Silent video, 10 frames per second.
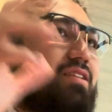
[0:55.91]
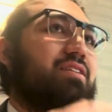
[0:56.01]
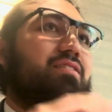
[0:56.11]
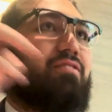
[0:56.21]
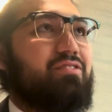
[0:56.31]

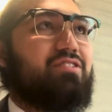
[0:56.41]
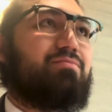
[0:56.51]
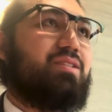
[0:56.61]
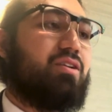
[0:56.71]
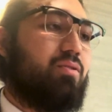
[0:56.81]
that there's some
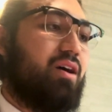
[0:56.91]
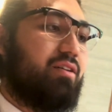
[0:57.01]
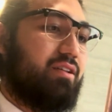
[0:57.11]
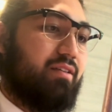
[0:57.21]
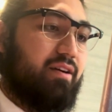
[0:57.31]

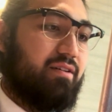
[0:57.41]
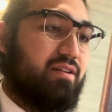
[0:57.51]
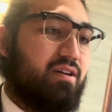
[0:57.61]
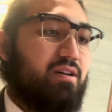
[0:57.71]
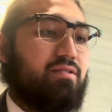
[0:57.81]
inequality there,
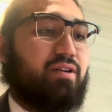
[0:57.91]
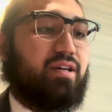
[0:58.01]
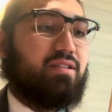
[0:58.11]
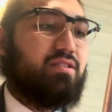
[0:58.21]
right?